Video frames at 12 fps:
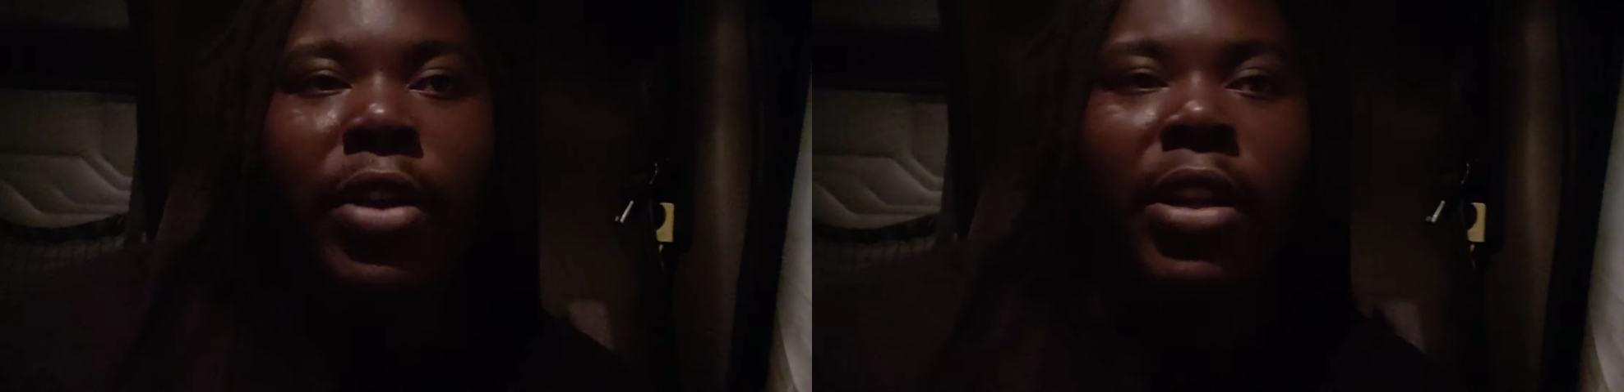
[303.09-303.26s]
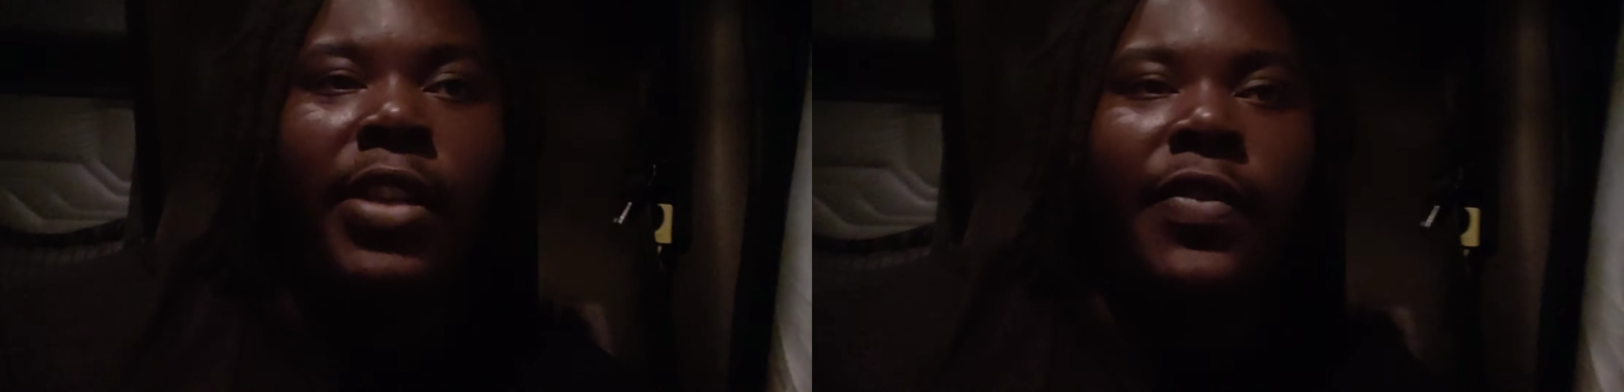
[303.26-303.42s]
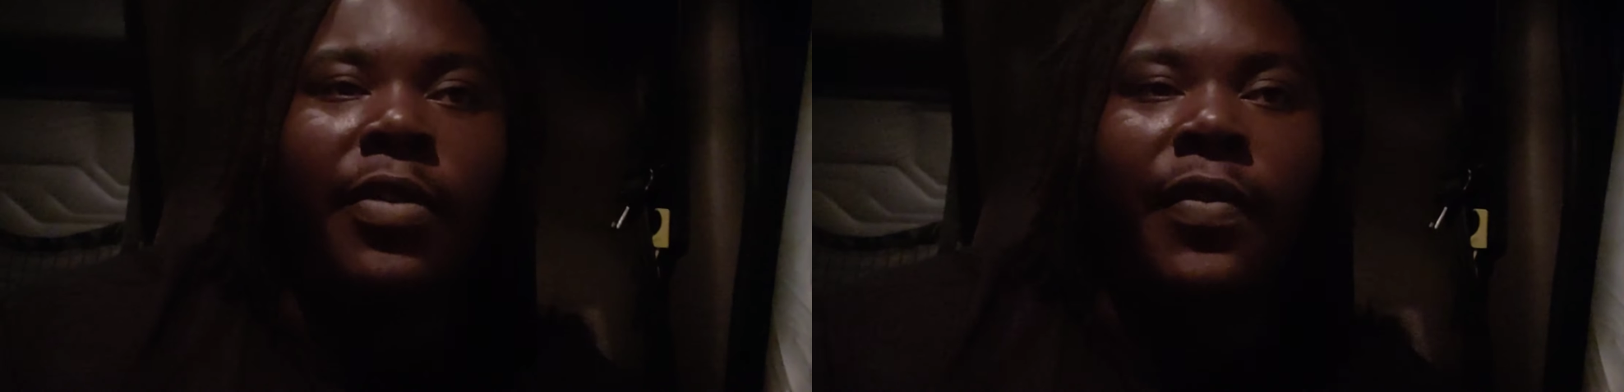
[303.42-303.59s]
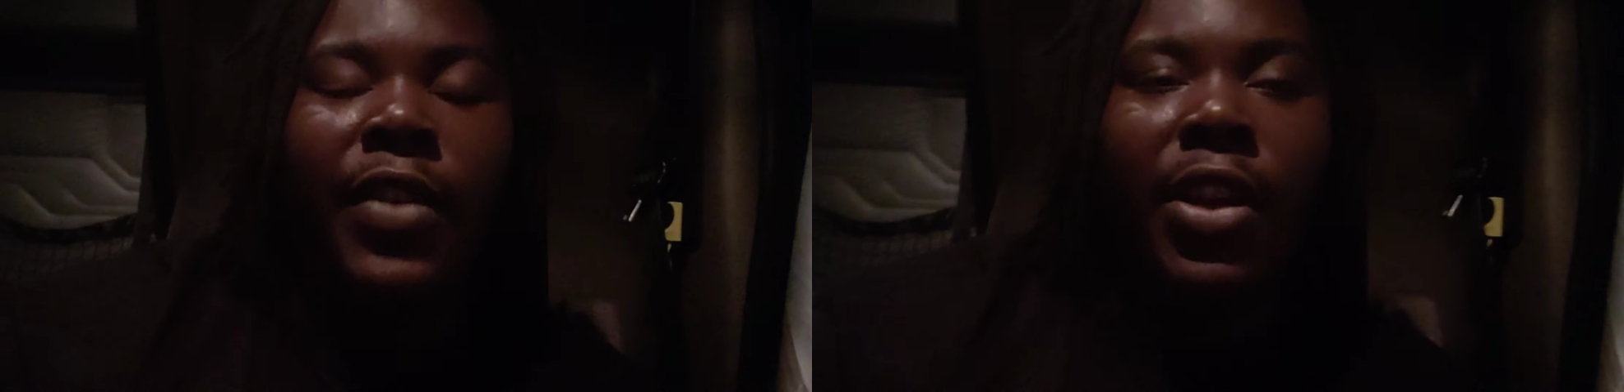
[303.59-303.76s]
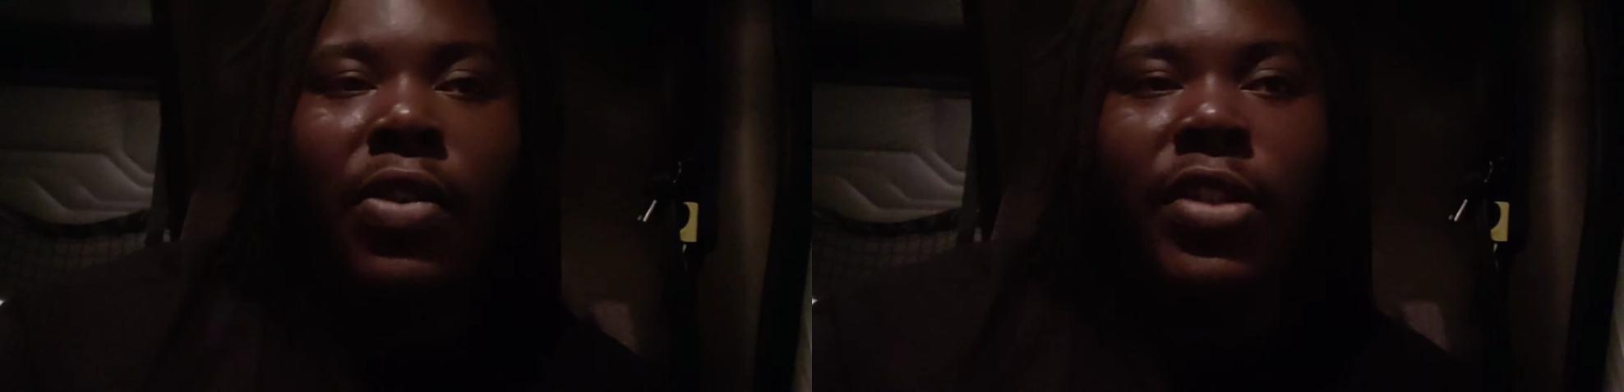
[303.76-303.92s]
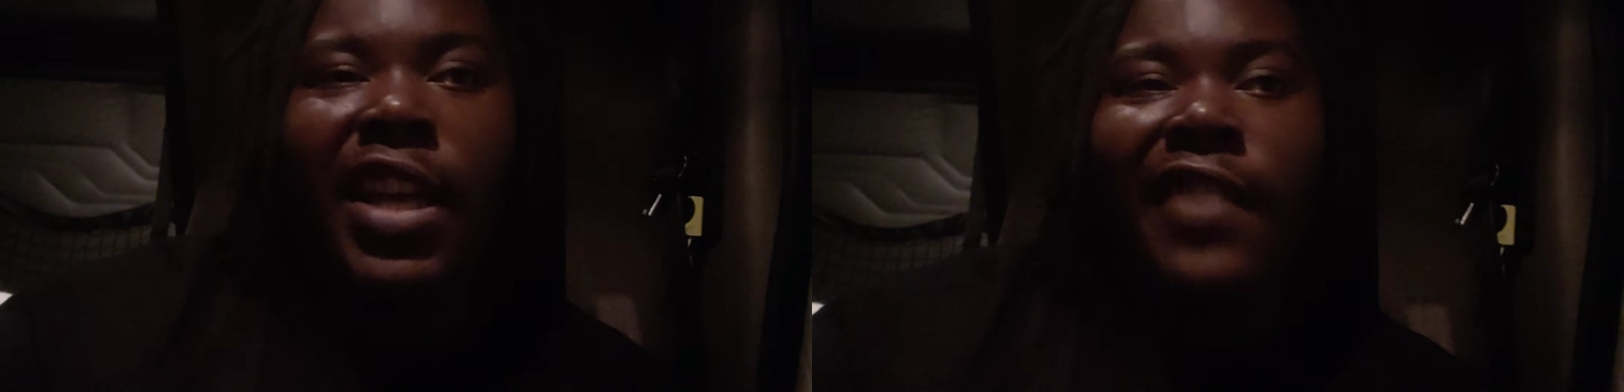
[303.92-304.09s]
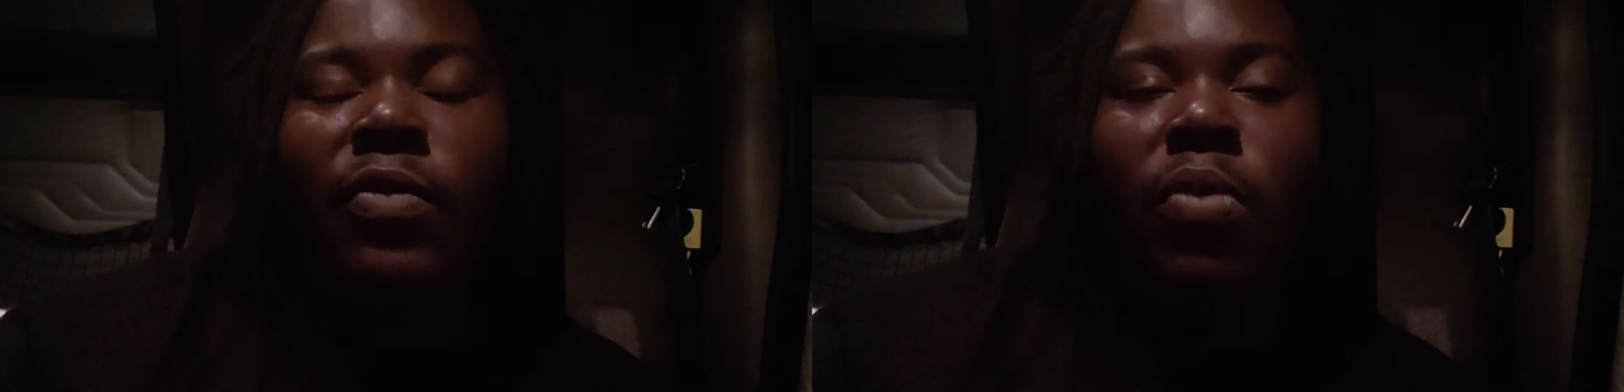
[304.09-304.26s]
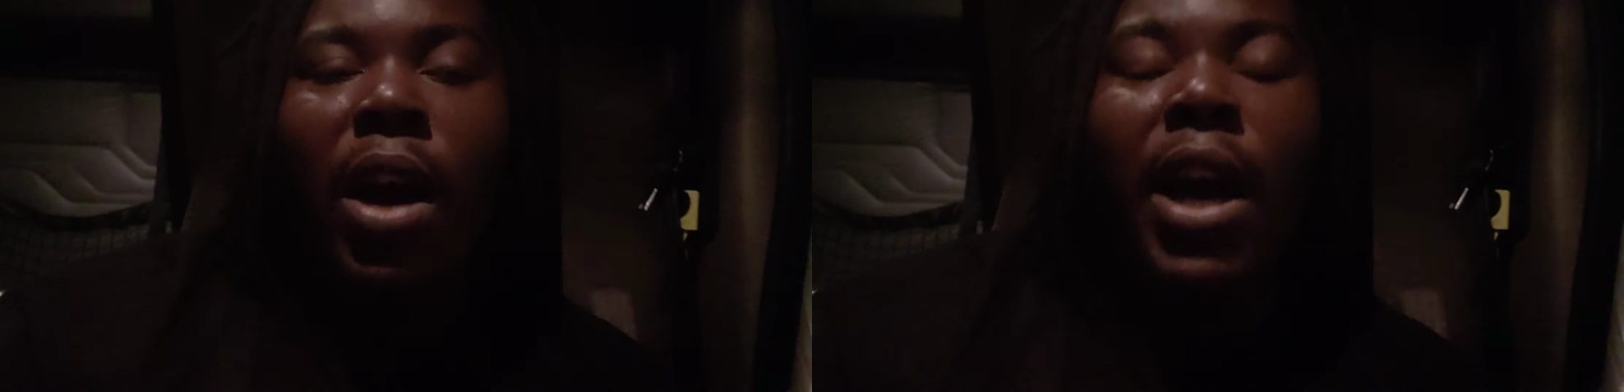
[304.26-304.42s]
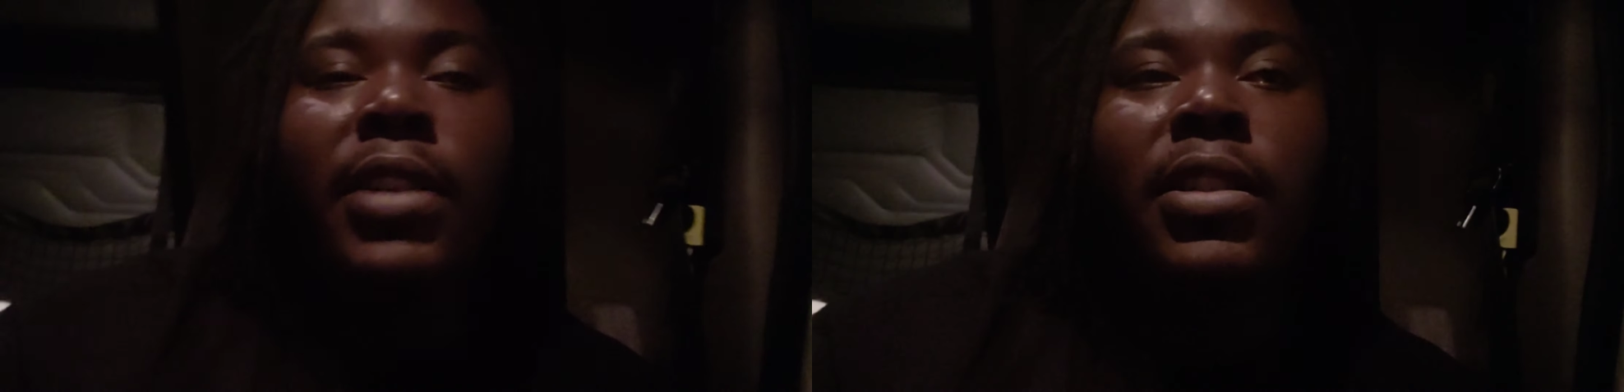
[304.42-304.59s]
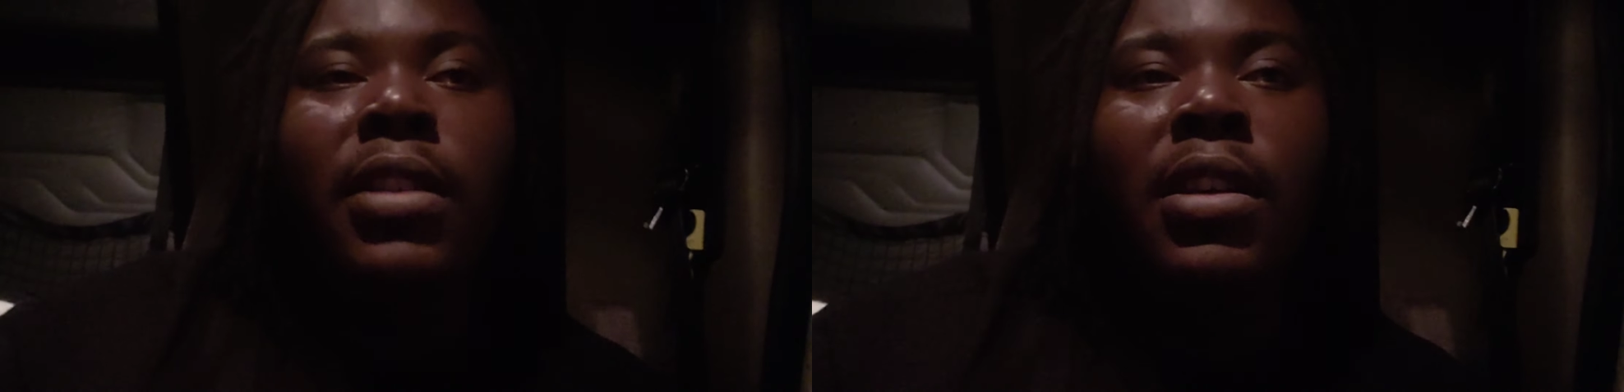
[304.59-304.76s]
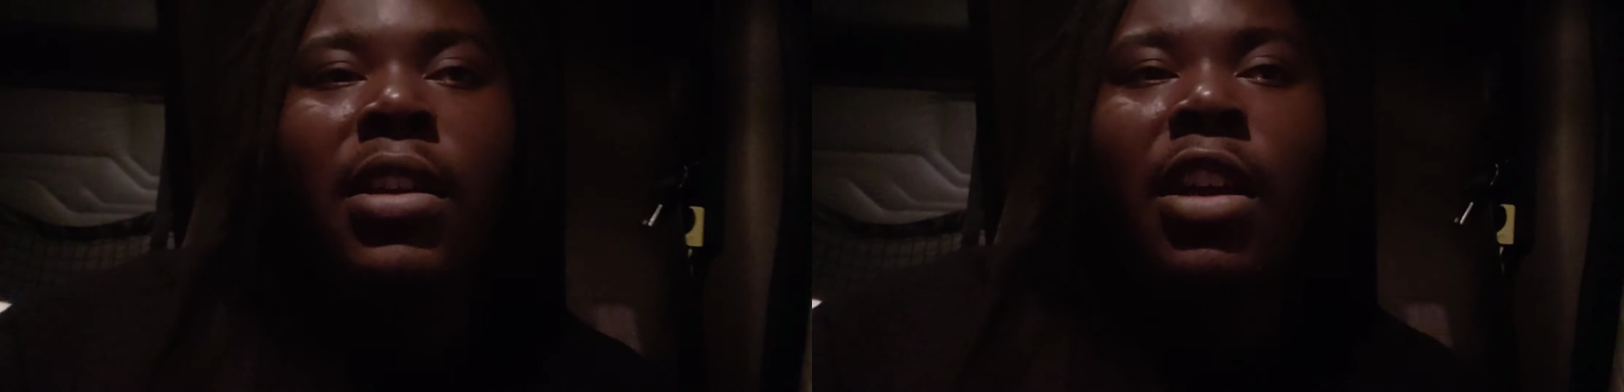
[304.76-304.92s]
at least from the videos I've watched.